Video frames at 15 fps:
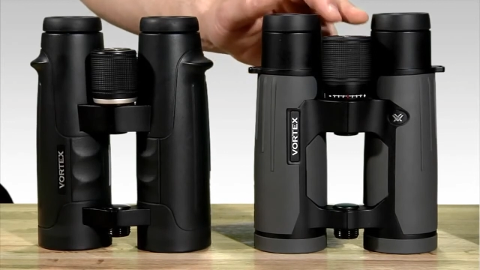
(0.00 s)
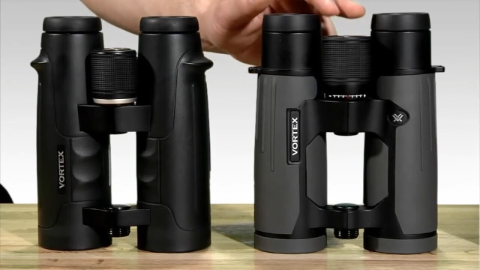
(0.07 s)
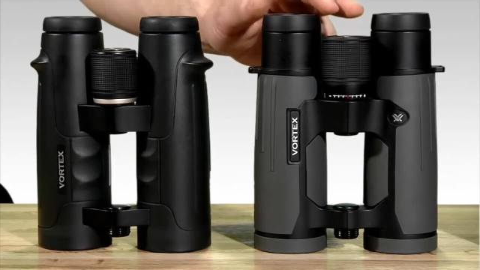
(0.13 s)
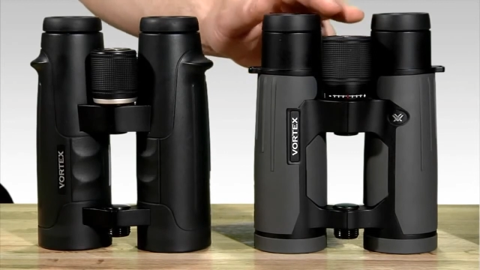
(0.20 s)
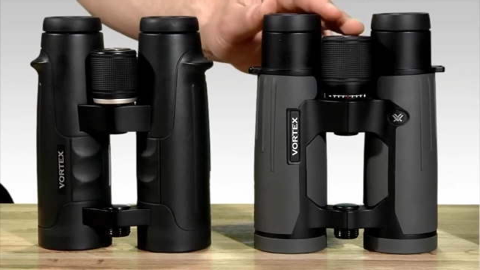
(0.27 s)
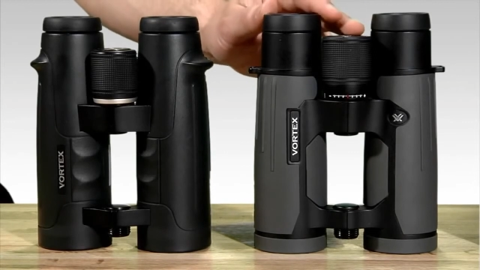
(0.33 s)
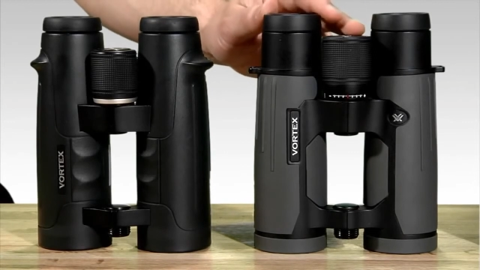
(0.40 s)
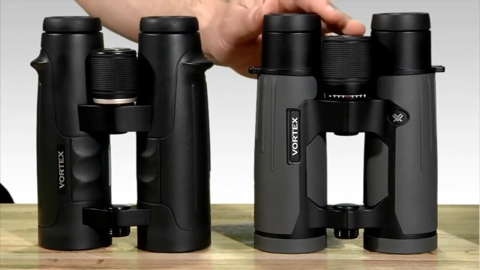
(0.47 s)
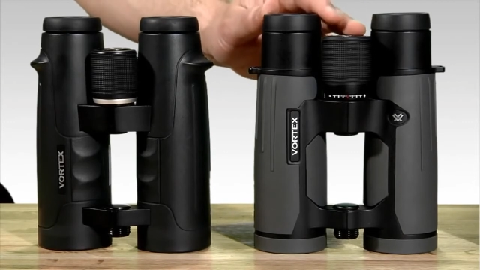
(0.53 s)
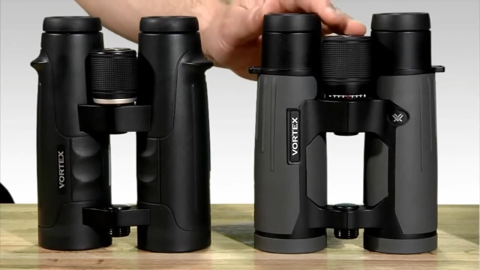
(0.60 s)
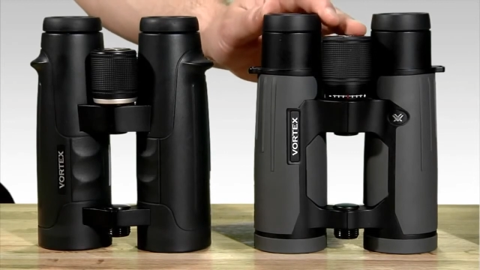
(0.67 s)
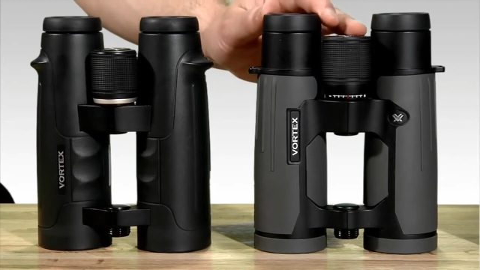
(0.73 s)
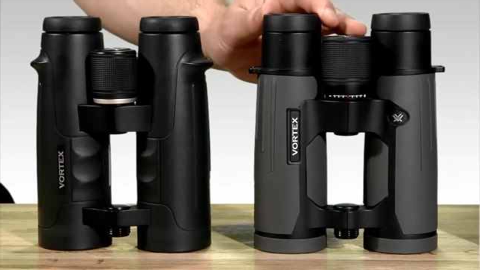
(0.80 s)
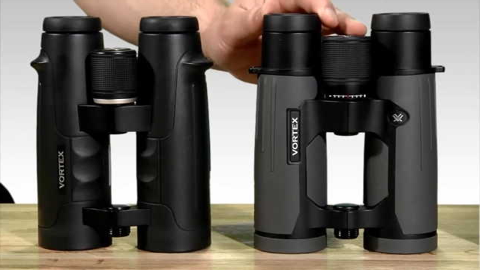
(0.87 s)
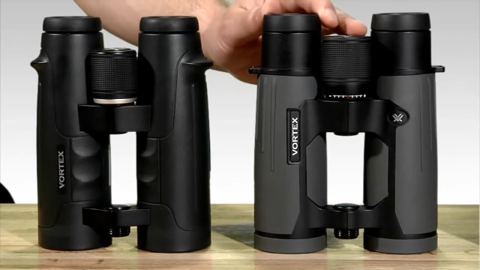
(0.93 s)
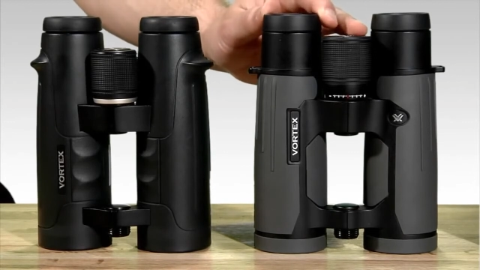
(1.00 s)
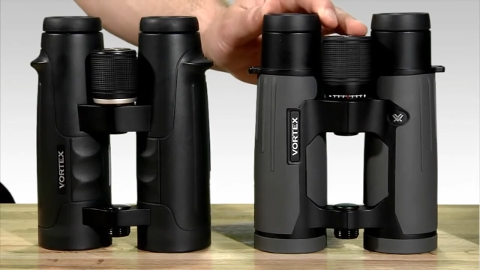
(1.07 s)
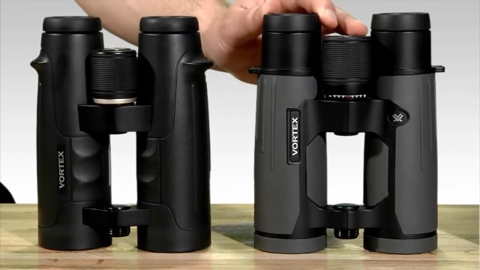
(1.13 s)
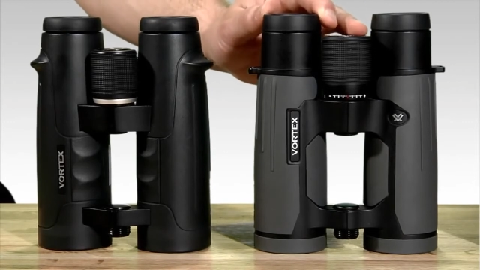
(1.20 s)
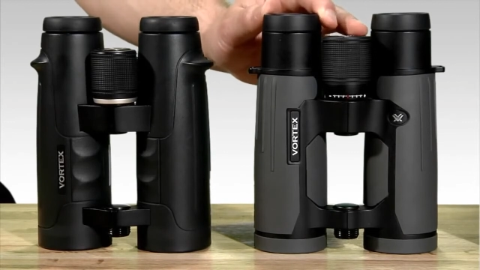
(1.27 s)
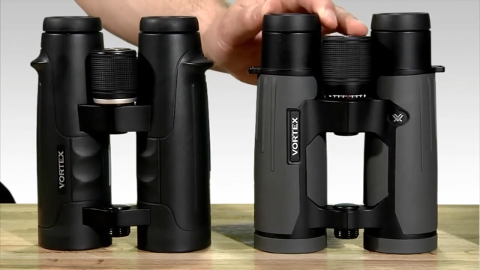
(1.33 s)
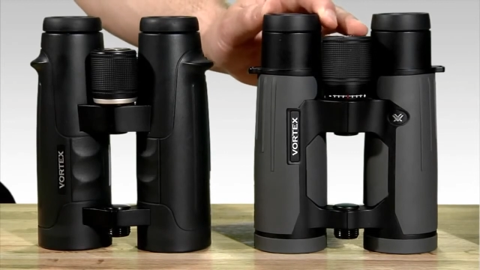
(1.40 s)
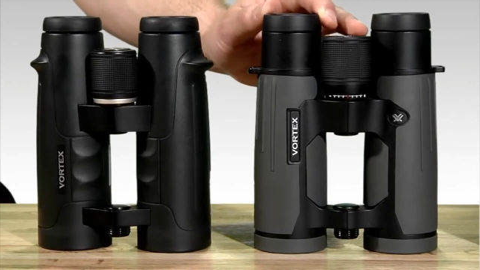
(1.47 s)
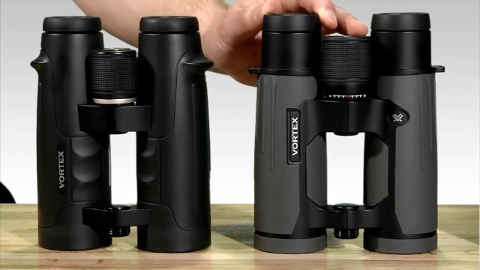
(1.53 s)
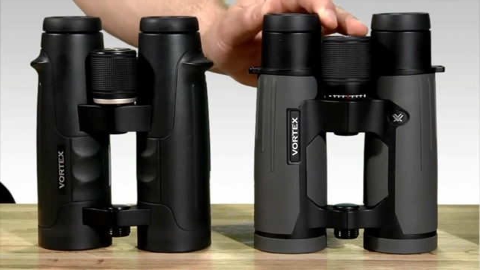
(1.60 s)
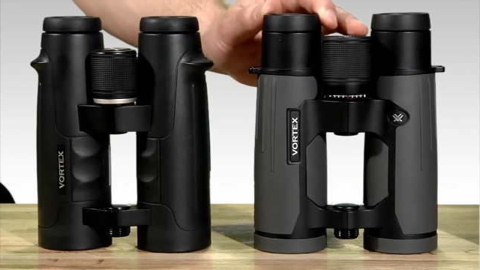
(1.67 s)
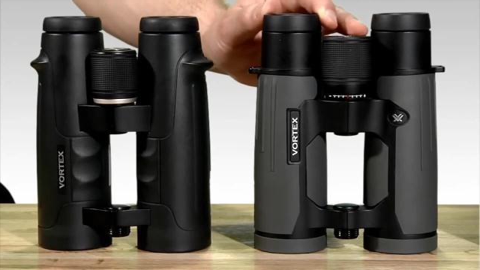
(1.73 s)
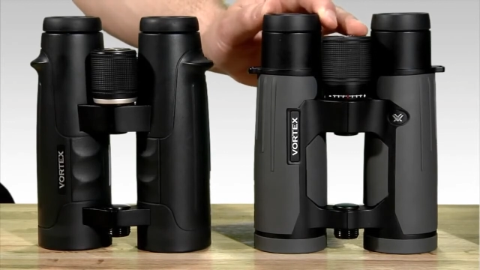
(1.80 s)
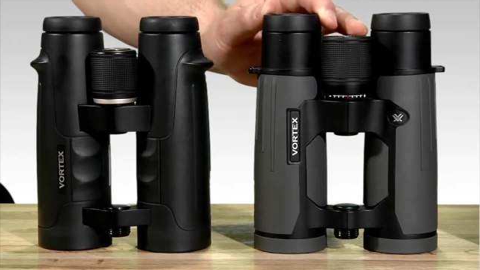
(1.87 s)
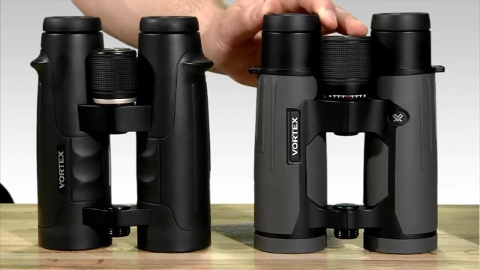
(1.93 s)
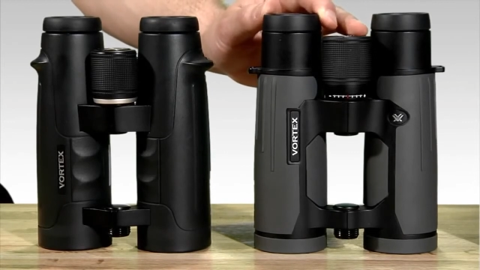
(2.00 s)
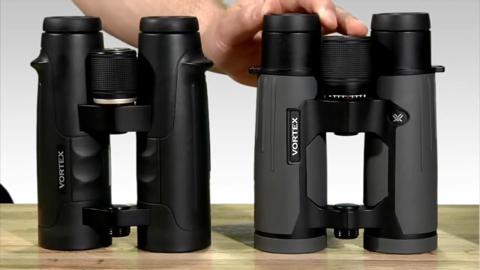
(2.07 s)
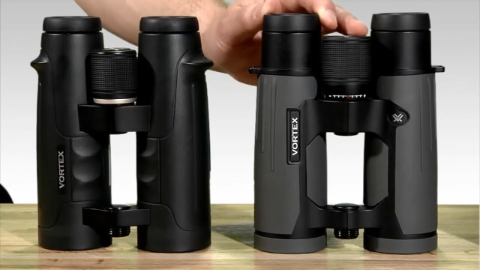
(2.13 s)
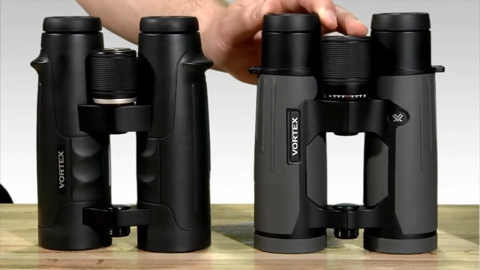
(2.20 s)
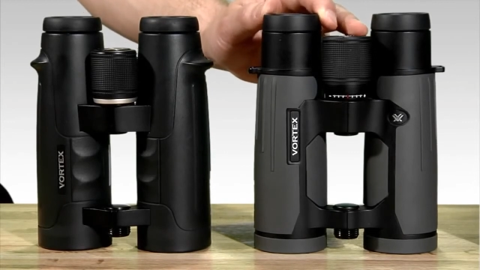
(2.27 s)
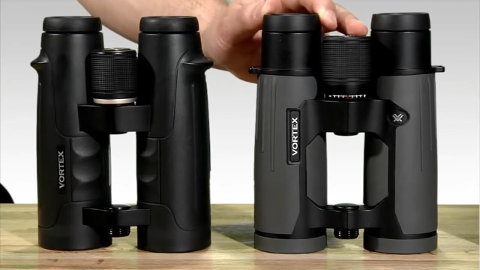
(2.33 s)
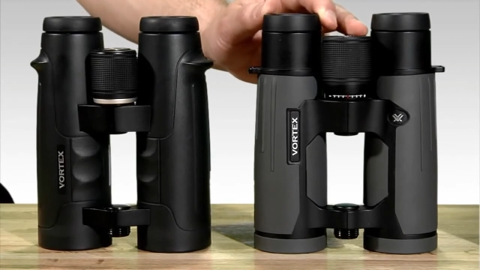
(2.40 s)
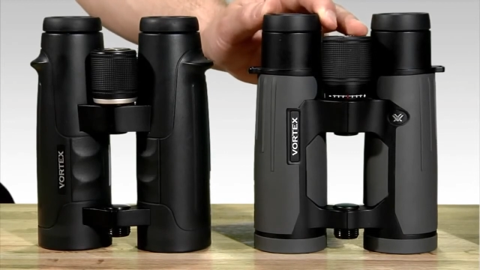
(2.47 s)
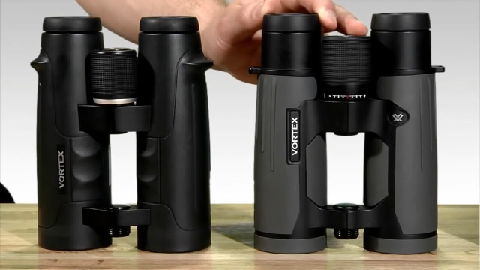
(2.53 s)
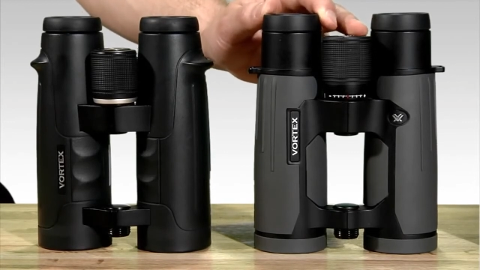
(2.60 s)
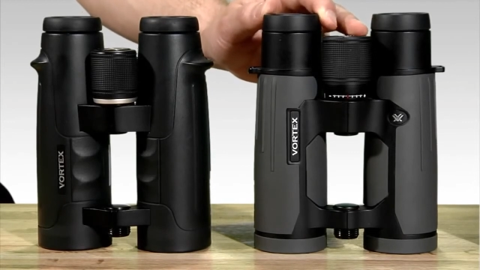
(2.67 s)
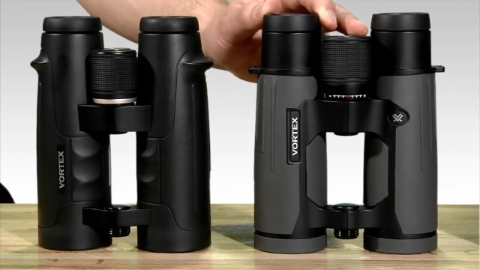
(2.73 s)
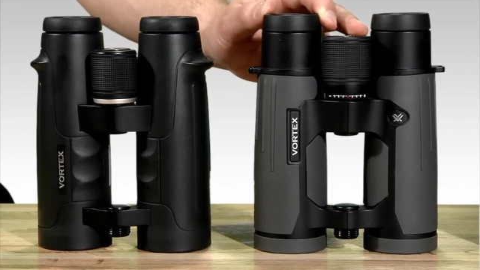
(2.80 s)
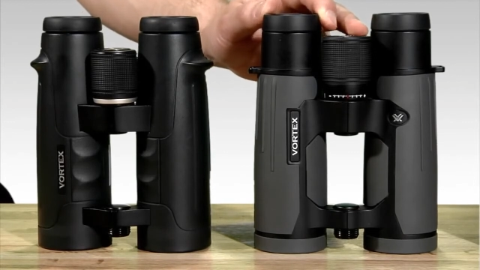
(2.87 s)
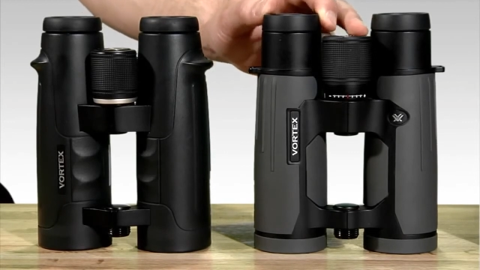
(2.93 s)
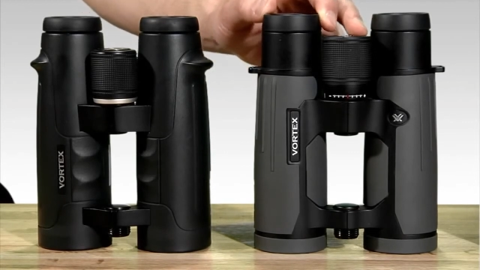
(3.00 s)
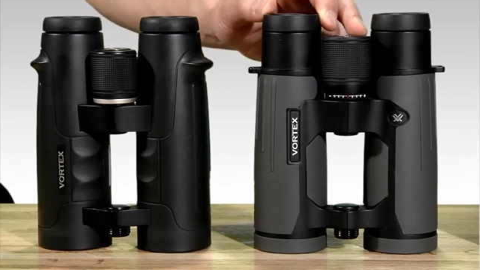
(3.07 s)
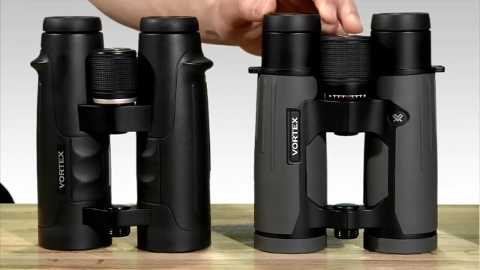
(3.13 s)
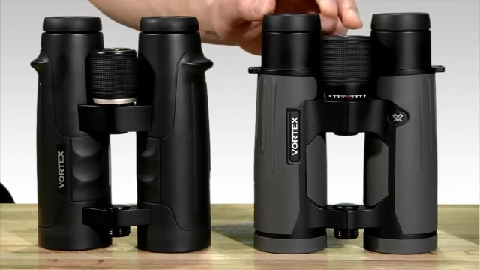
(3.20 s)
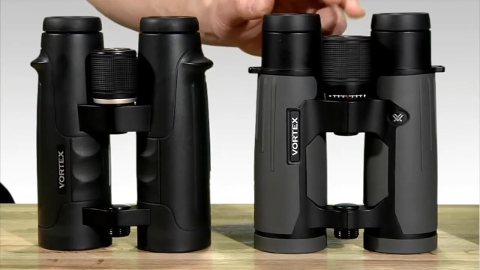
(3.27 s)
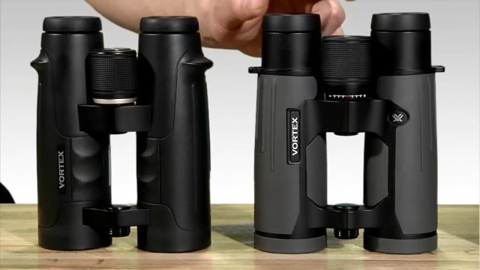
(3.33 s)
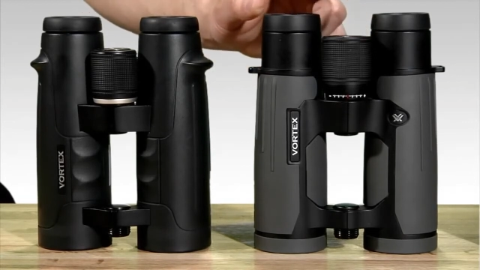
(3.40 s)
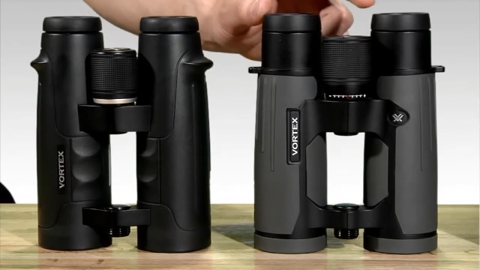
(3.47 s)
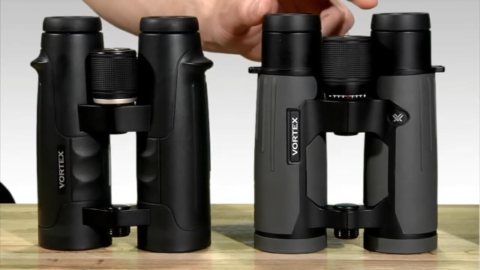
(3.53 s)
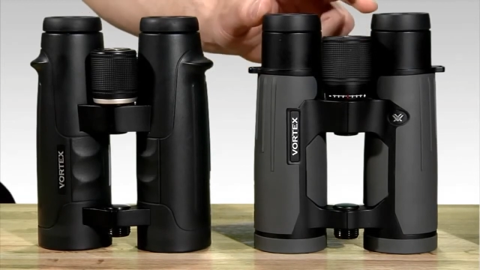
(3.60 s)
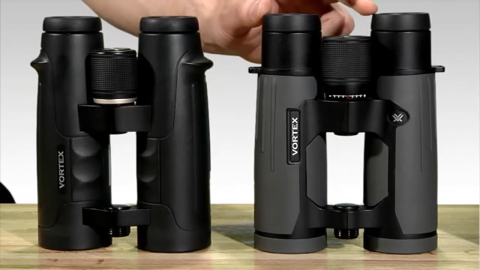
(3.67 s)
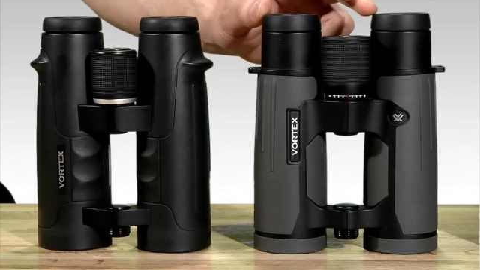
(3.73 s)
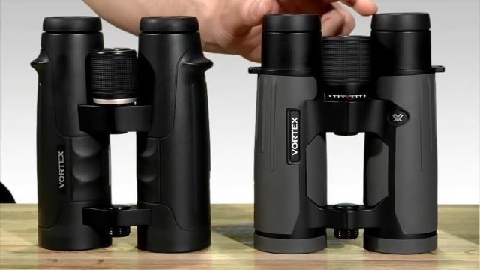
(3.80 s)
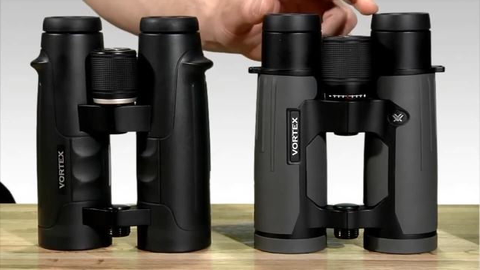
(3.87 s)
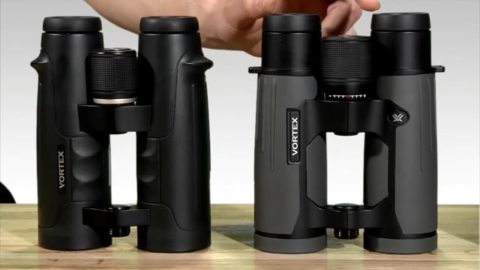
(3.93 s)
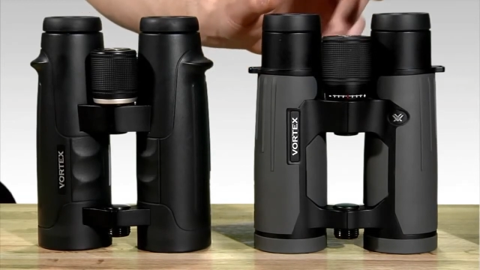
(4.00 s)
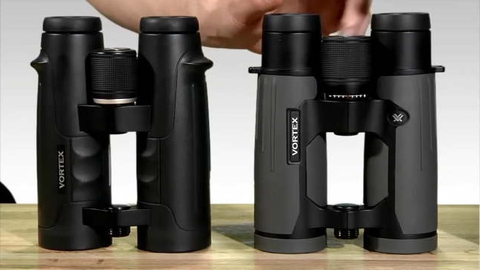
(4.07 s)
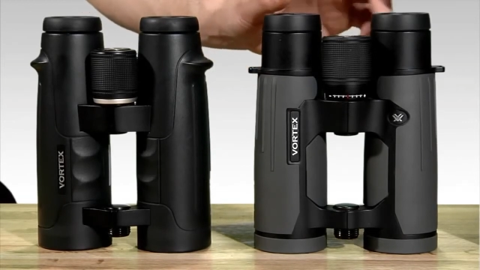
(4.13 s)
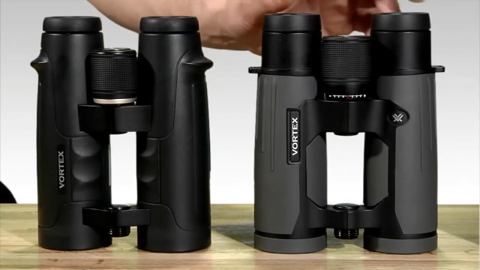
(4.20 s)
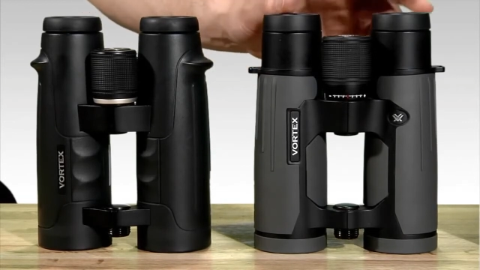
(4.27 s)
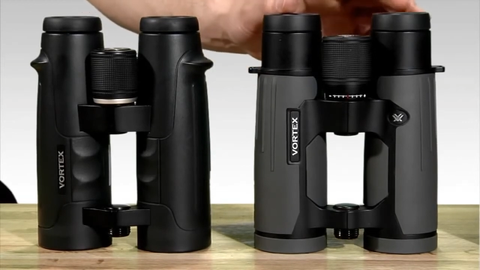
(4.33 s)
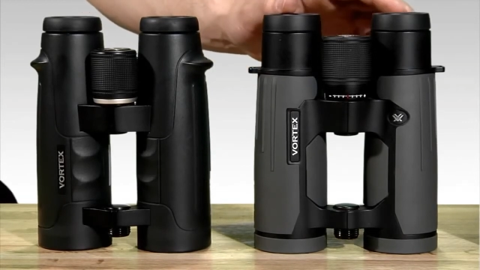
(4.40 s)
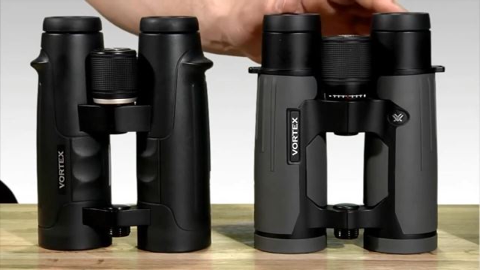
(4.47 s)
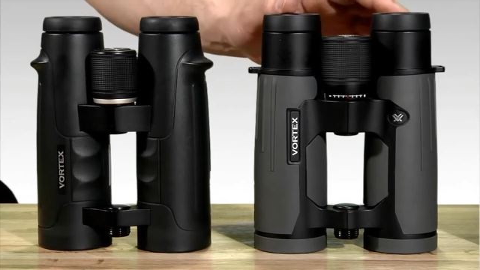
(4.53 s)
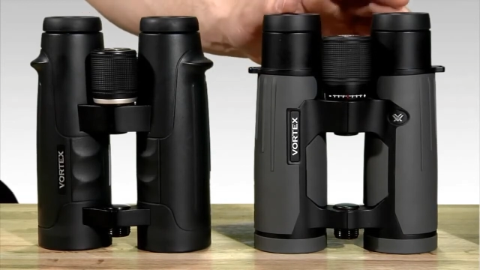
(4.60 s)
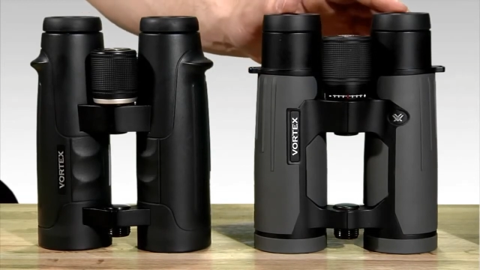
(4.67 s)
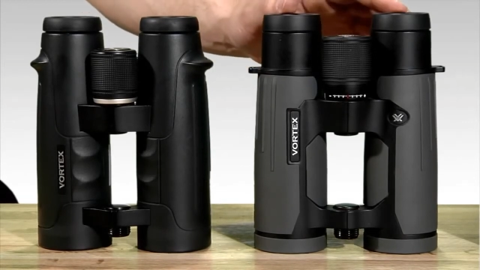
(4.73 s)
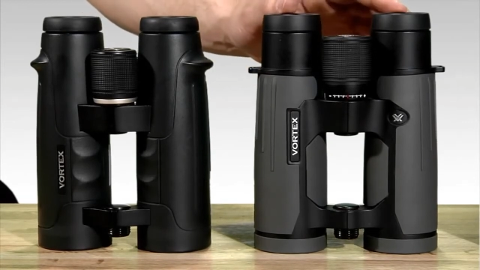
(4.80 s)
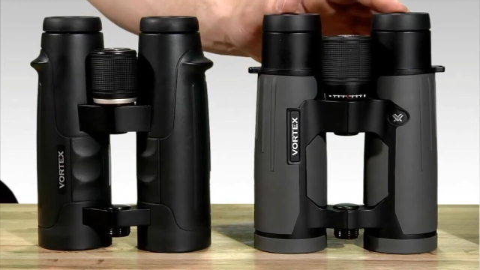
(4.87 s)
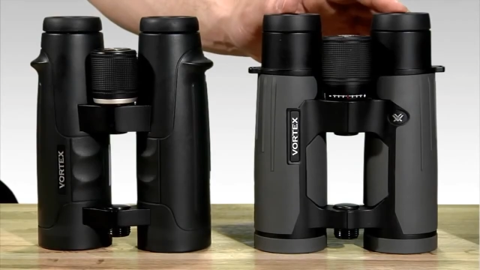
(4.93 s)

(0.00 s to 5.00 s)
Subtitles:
Nobody's mouth can be seen.